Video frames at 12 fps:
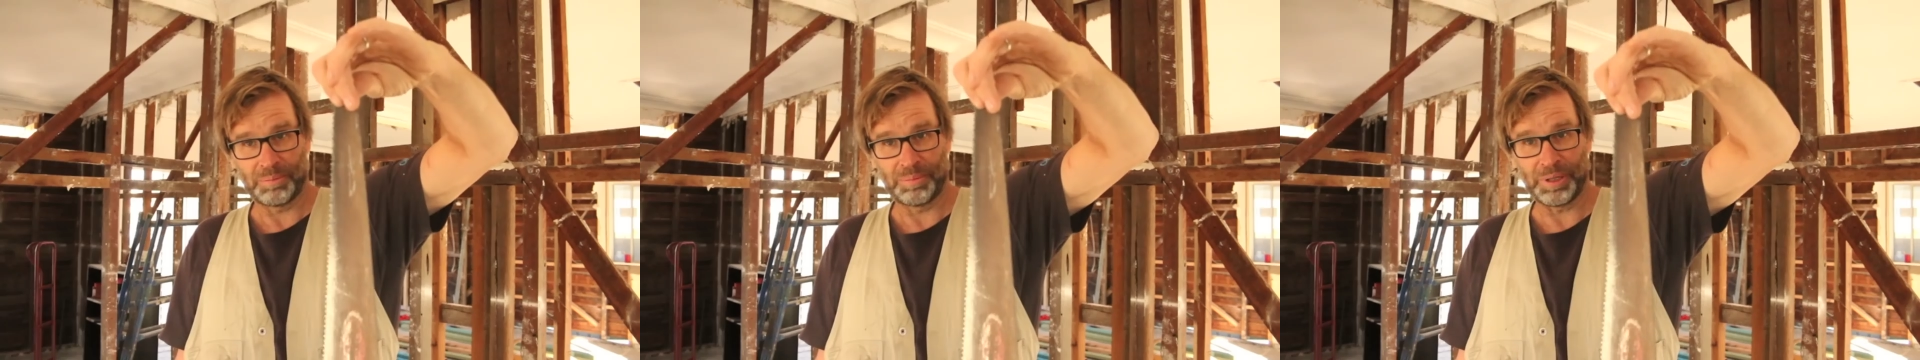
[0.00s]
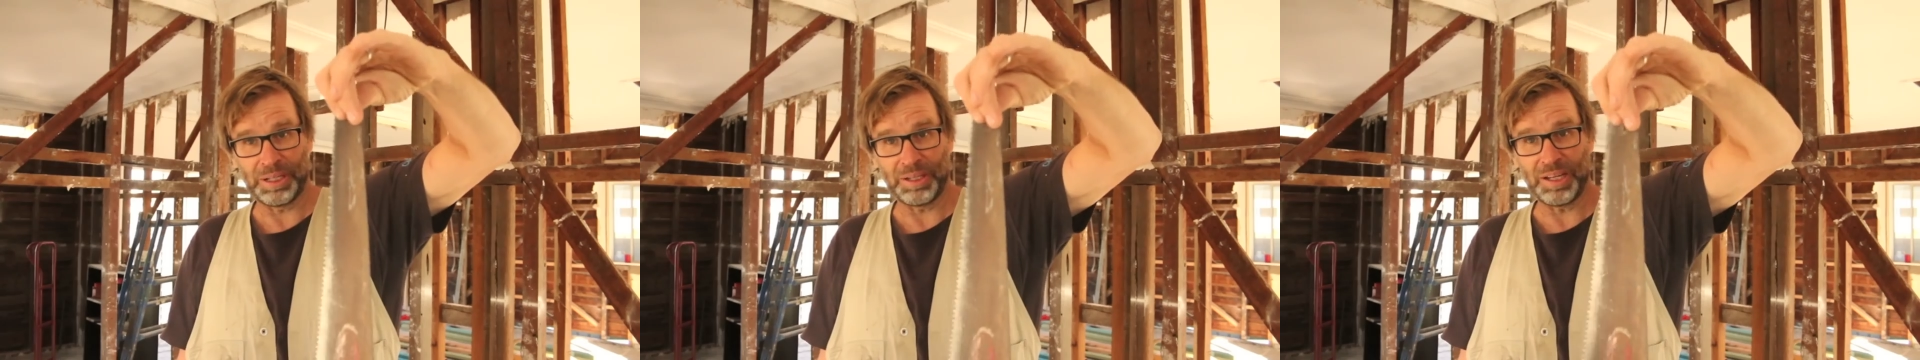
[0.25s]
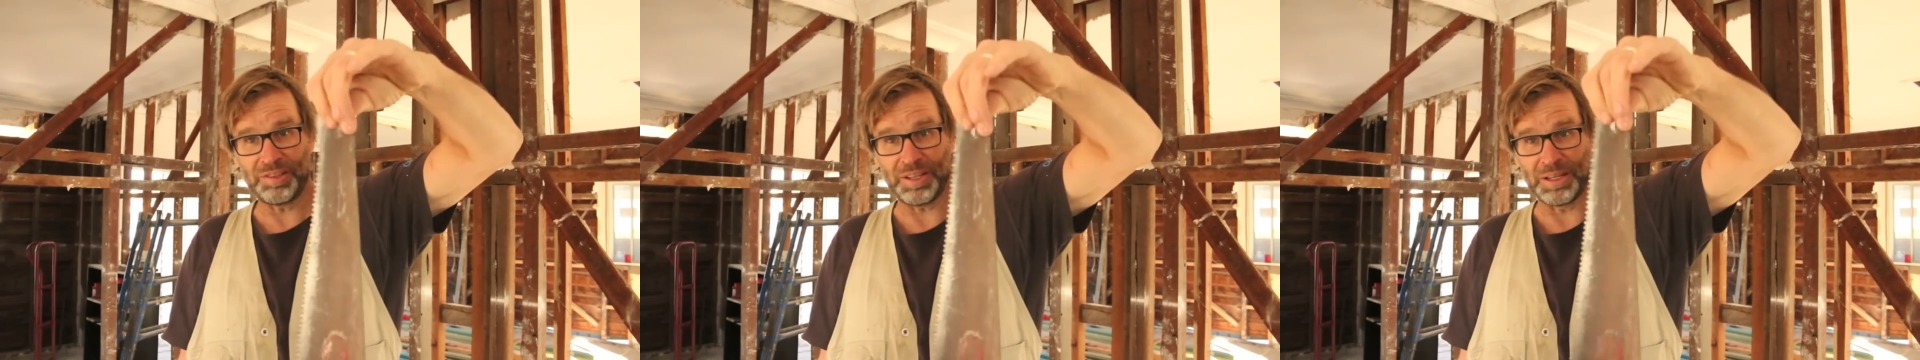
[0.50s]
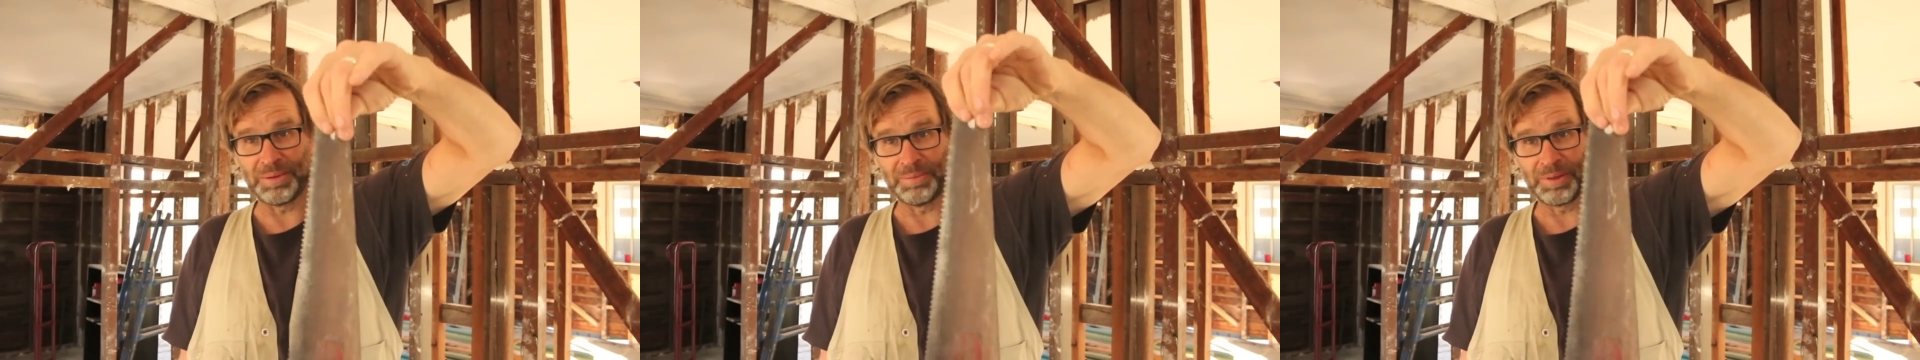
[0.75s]
Pretty
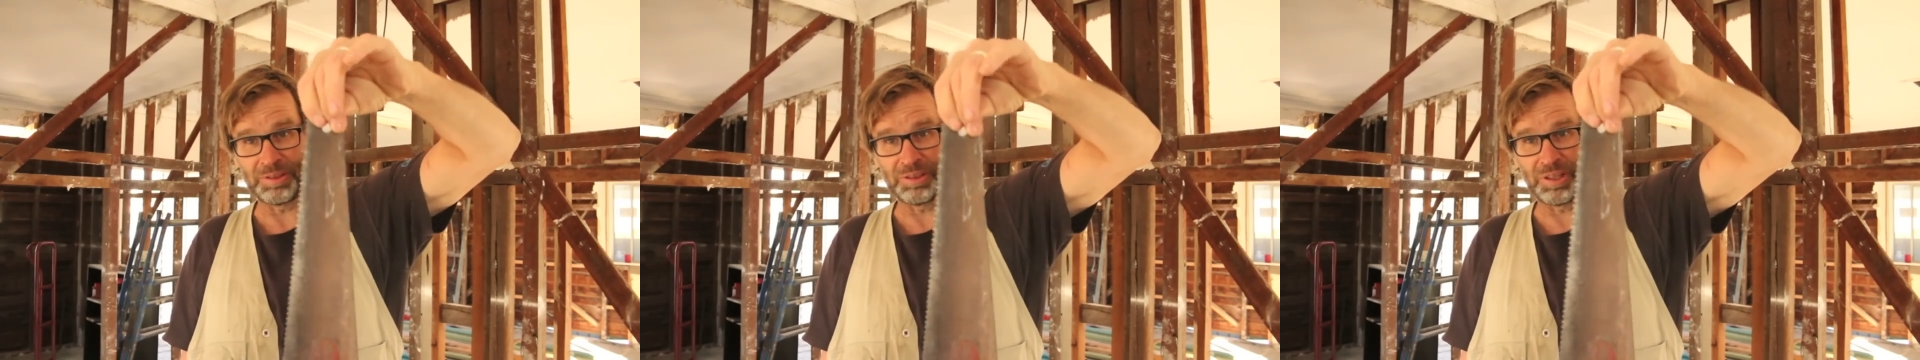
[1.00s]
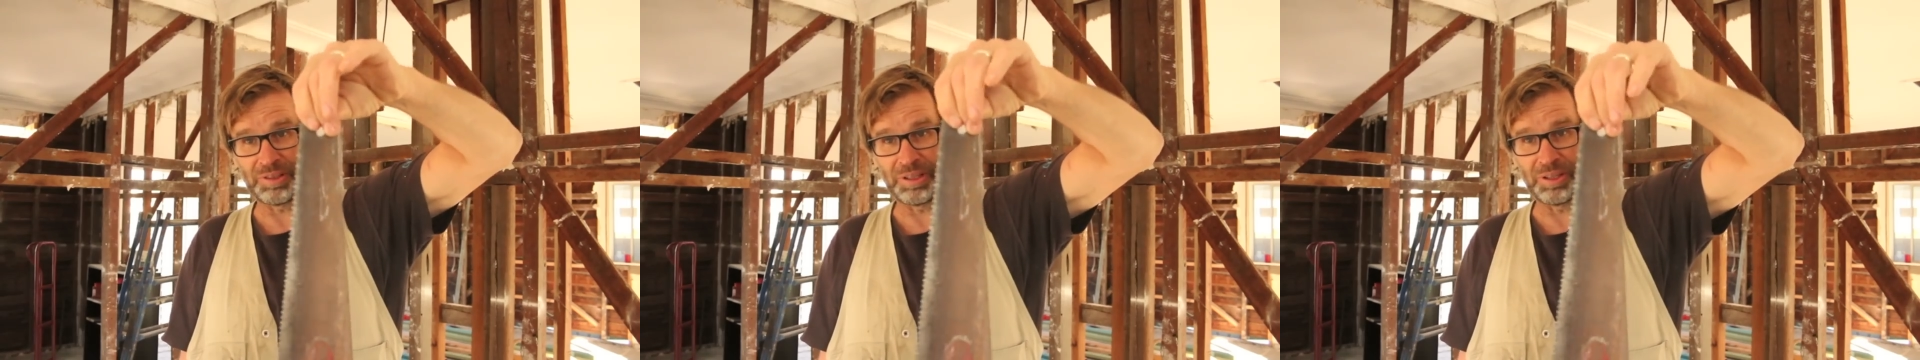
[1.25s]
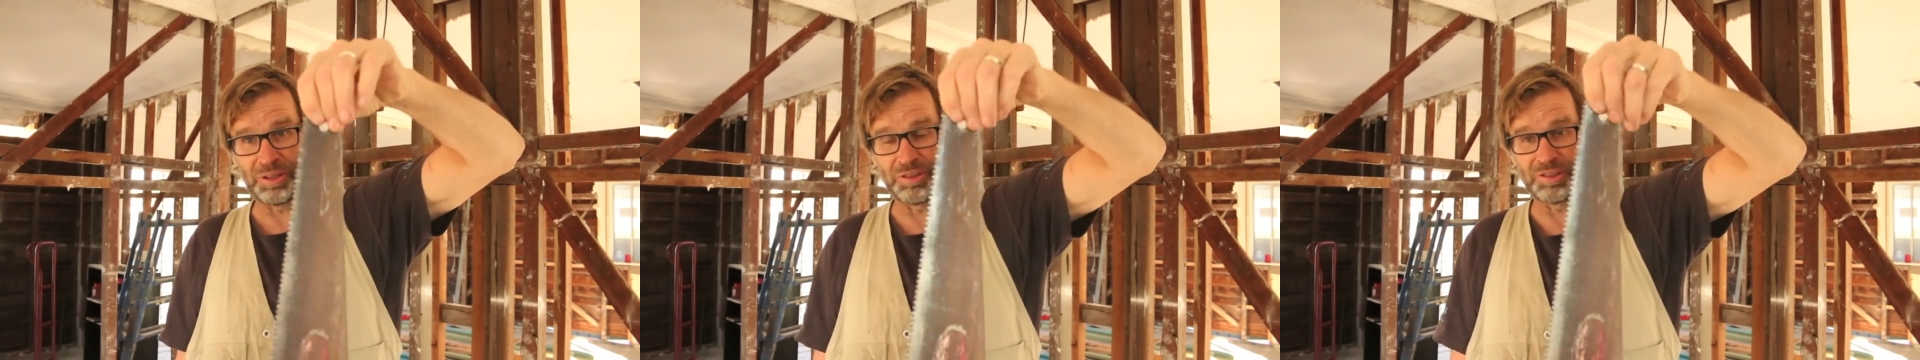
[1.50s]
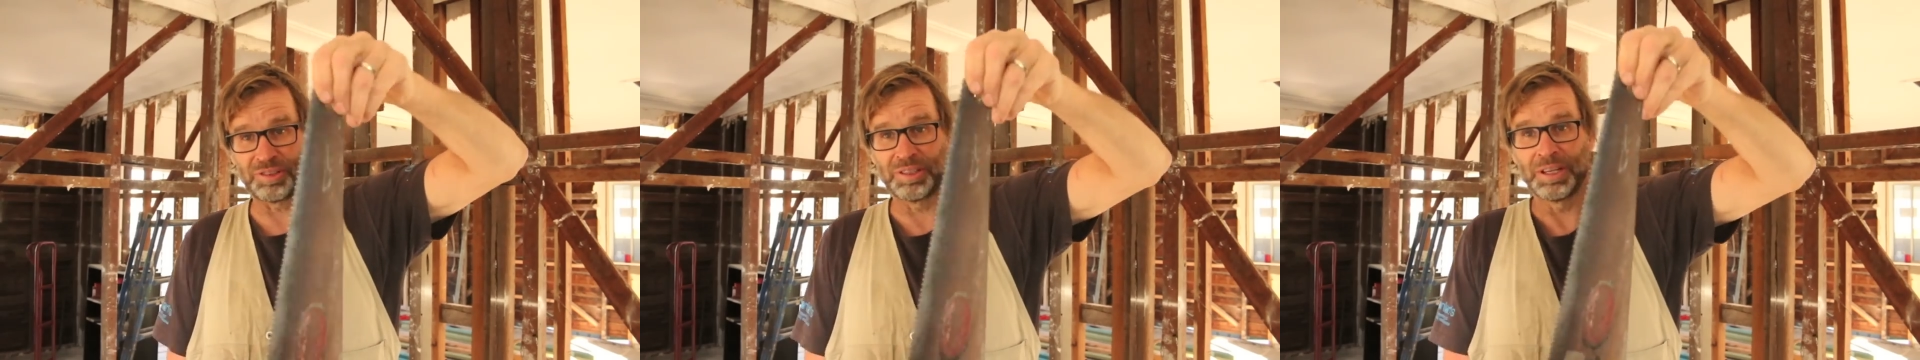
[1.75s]
easy, it's nice and
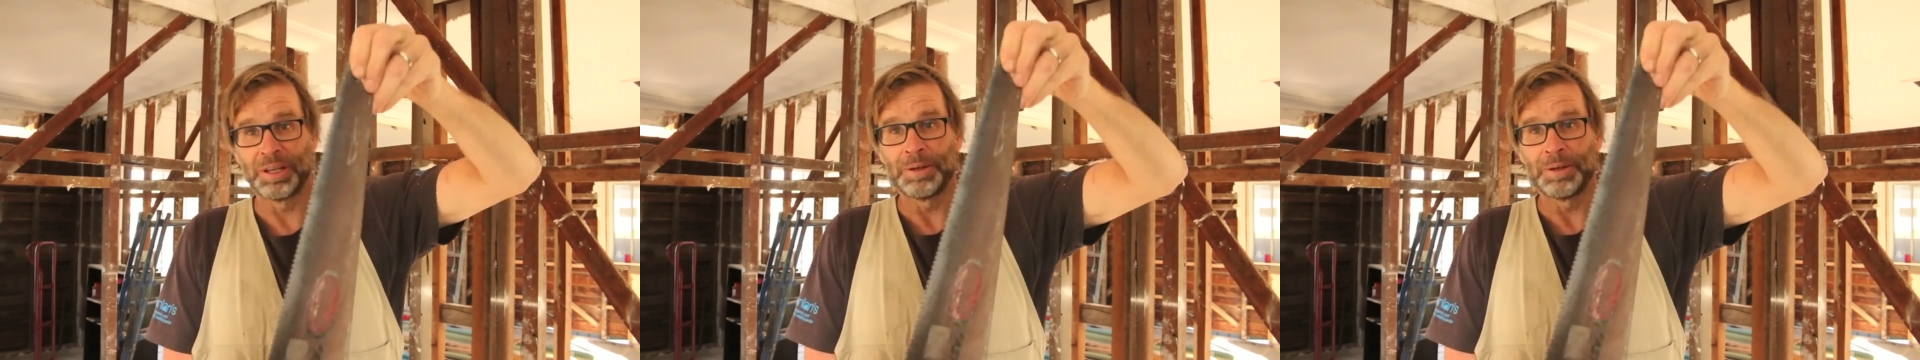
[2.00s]
loose.